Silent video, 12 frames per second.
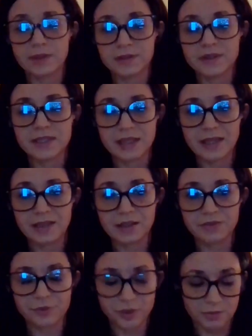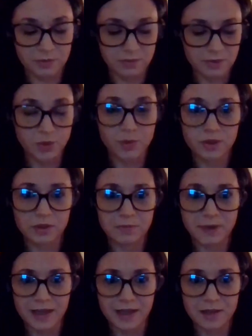is data from the
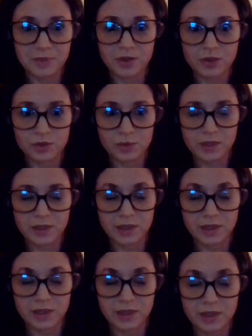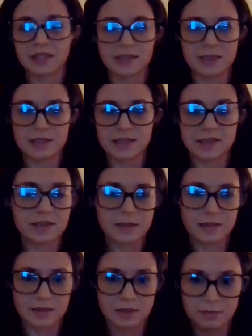World Bank, because we haven't had a
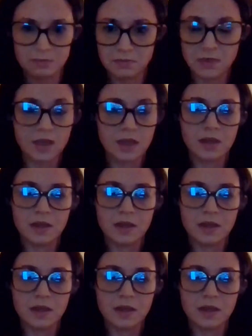census in